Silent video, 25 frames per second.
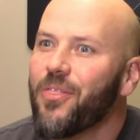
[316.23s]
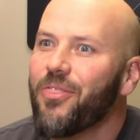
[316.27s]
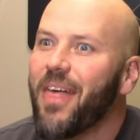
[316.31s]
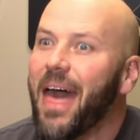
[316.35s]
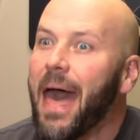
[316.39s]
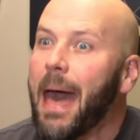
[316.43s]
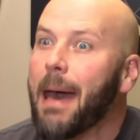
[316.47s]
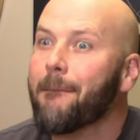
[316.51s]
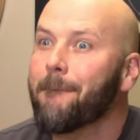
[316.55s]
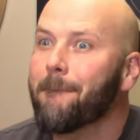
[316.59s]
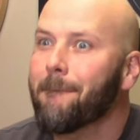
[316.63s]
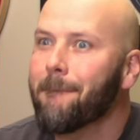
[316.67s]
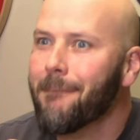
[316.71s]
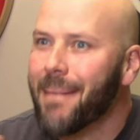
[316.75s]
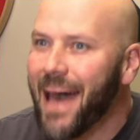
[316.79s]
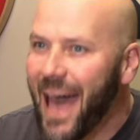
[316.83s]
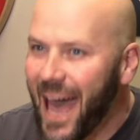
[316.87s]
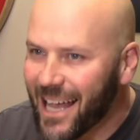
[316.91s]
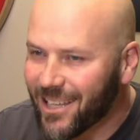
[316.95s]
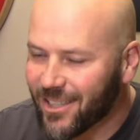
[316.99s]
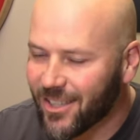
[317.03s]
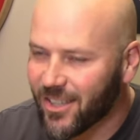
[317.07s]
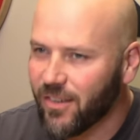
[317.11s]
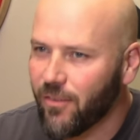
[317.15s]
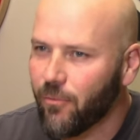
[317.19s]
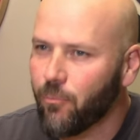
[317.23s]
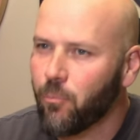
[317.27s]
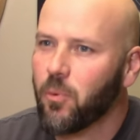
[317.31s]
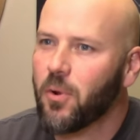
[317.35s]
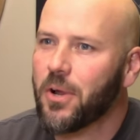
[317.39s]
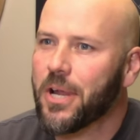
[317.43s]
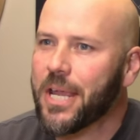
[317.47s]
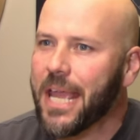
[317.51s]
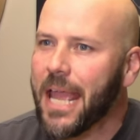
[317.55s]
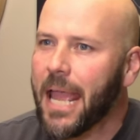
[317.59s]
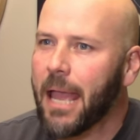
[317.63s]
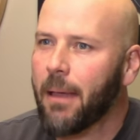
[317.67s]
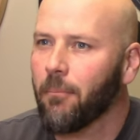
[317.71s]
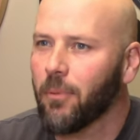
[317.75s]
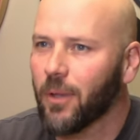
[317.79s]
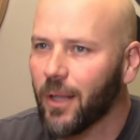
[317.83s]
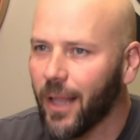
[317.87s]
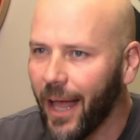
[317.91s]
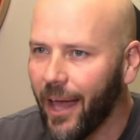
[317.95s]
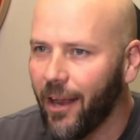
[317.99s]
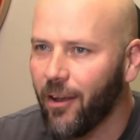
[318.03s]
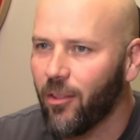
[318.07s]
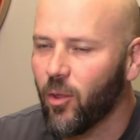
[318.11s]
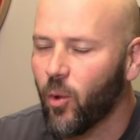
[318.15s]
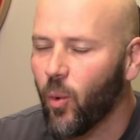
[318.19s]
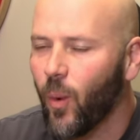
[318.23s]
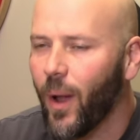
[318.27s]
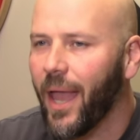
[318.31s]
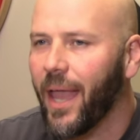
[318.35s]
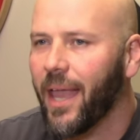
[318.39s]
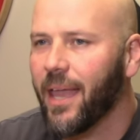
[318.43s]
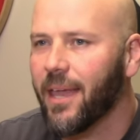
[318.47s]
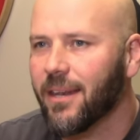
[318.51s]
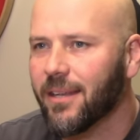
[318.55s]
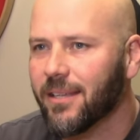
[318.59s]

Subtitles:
that massive preamble out of the way,